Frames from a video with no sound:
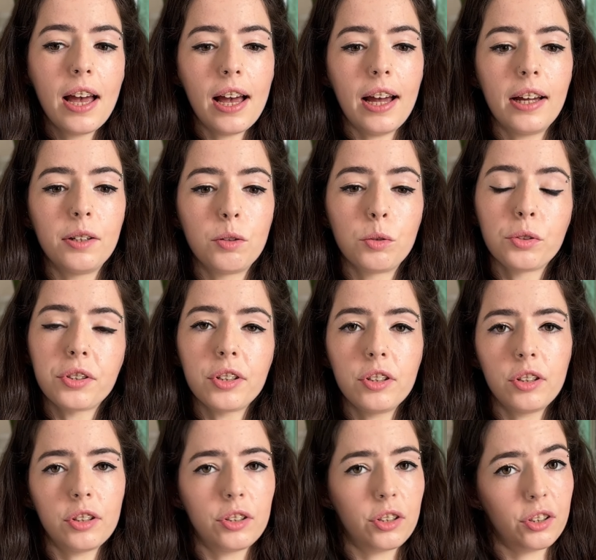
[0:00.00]
And also
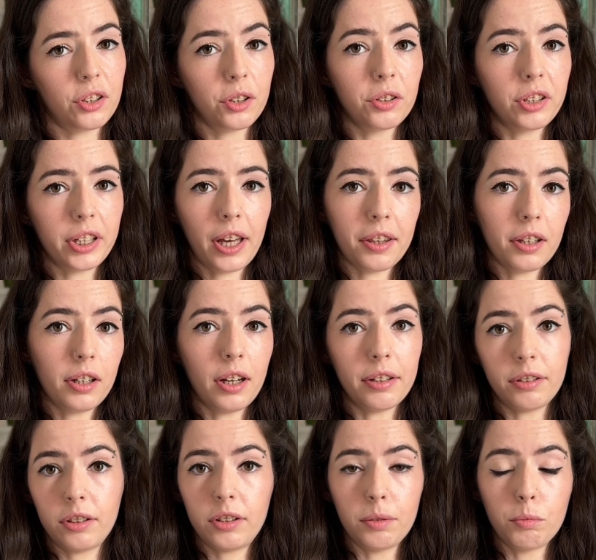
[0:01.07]
you could sew together
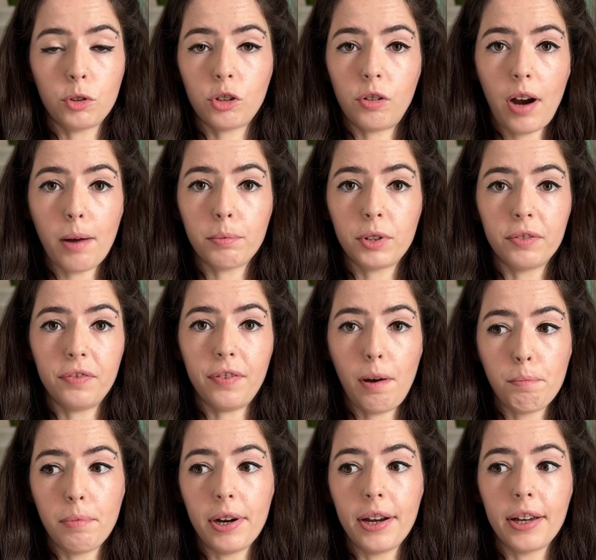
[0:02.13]
like some scraps of
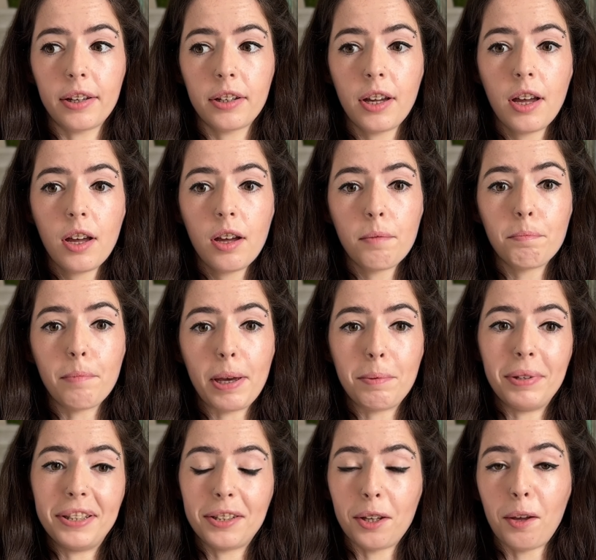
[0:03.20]
fabric,
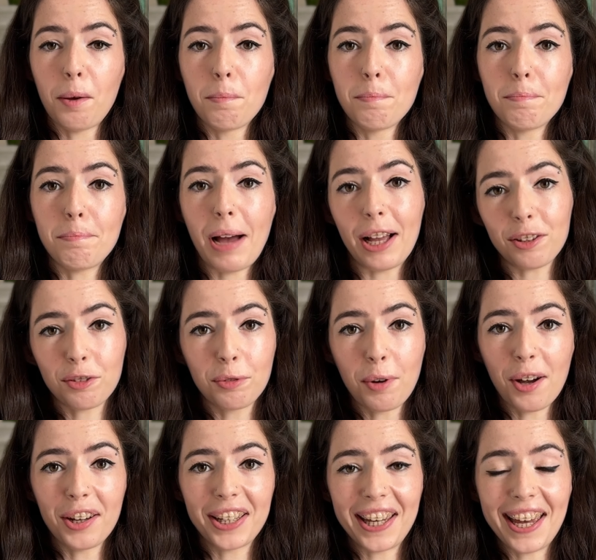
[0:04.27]
maybe some
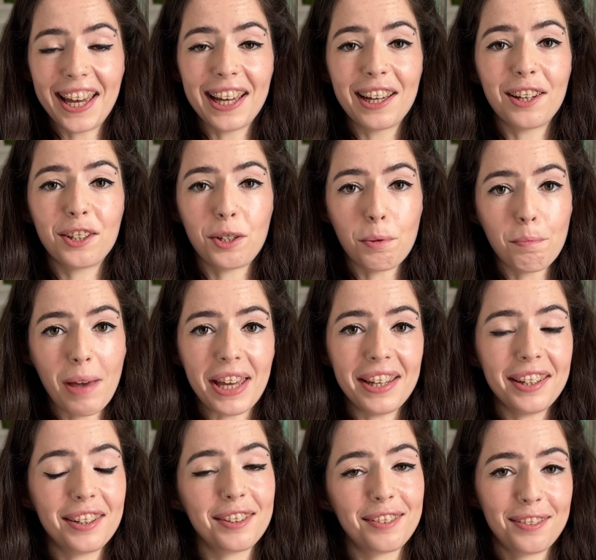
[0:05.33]
patchworking to
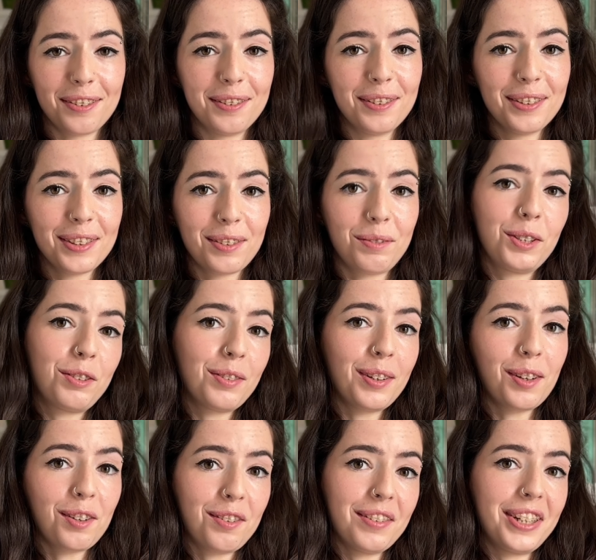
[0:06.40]
make shorts, which would
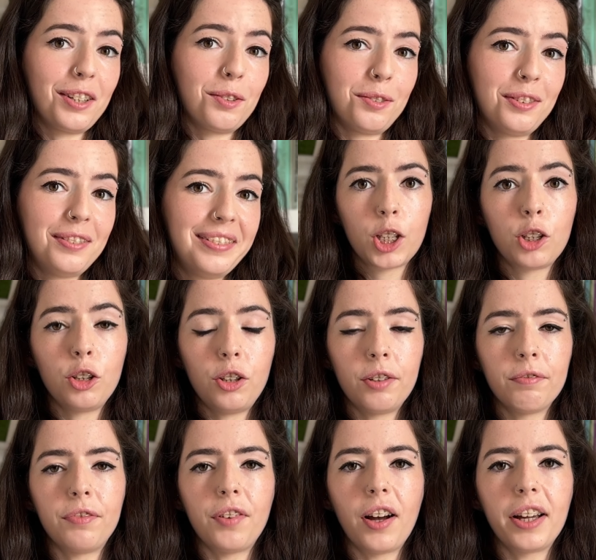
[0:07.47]
look really cool. You
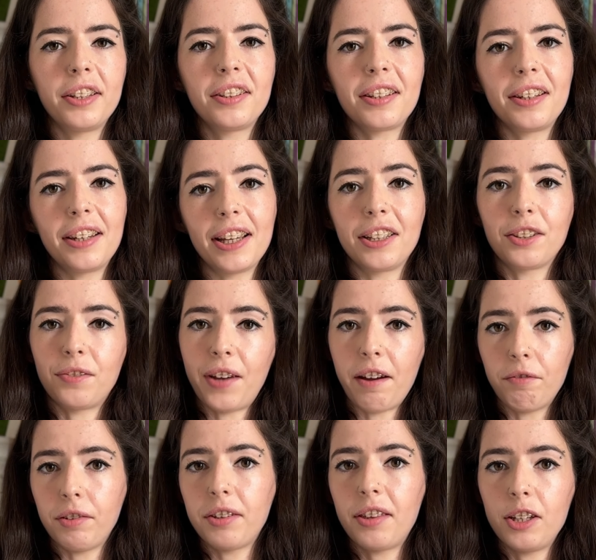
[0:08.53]
can find links for
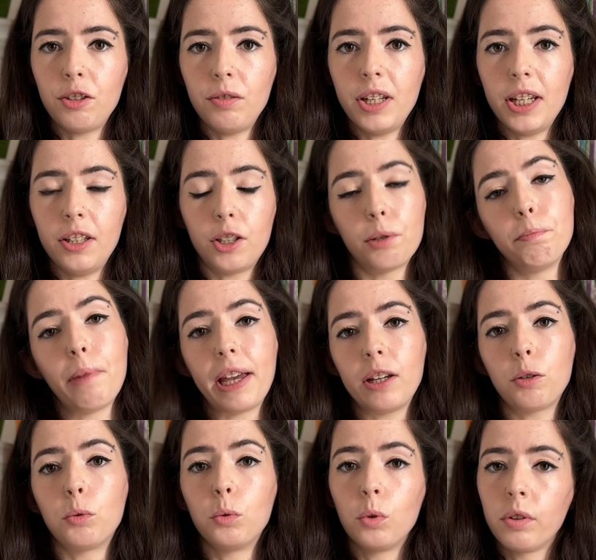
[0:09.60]
everything you need to make
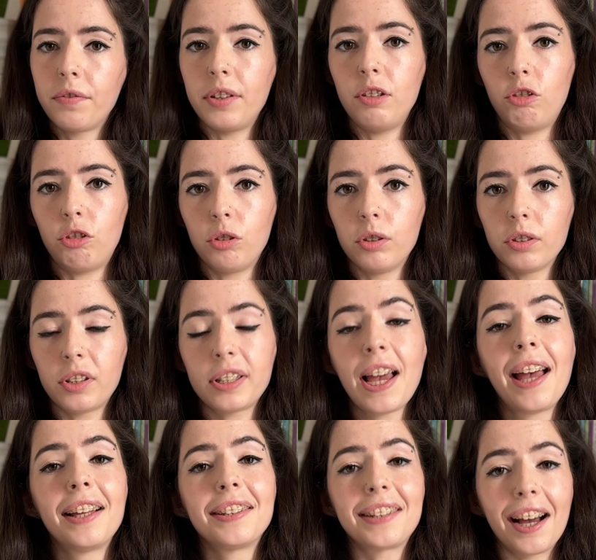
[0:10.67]
all of these shorts
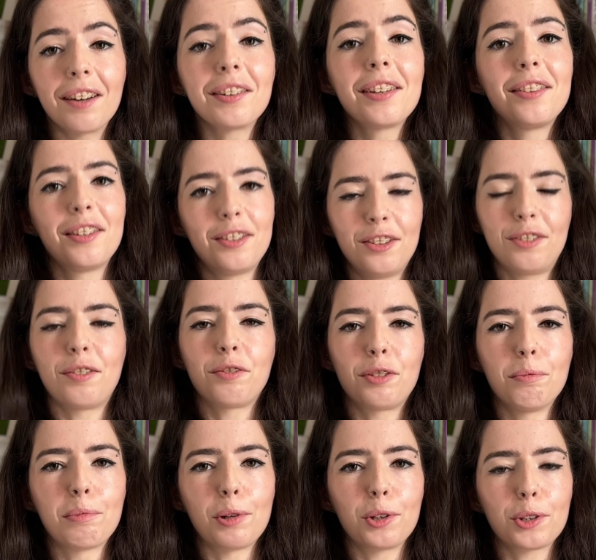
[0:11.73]
down in the
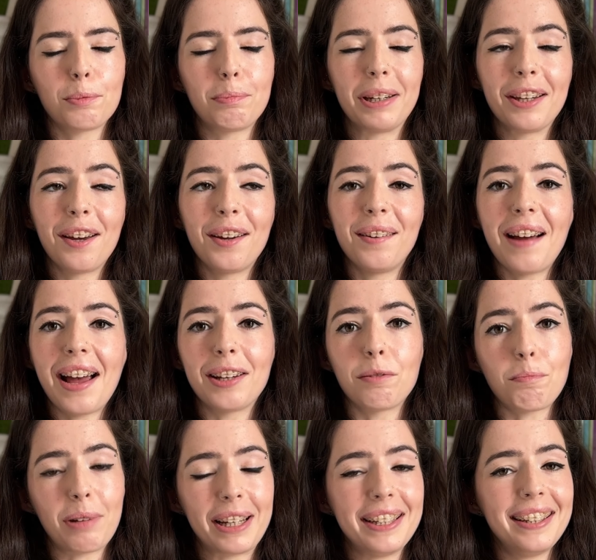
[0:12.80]
description box below,
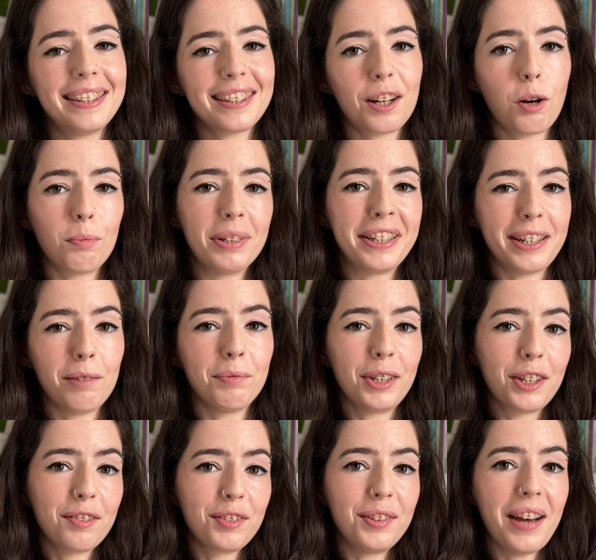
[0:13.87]
and please comment down
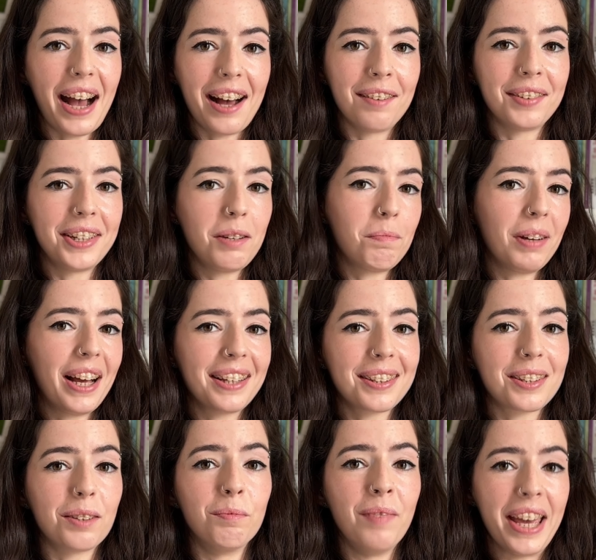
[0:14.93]
below if you have any plans
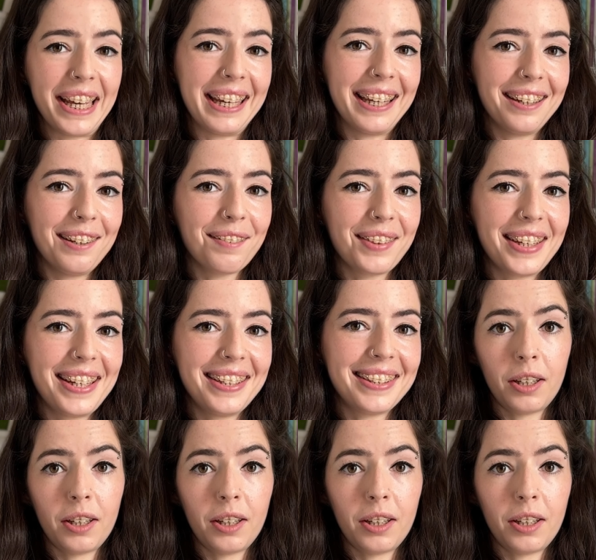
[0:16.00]
to make any of these.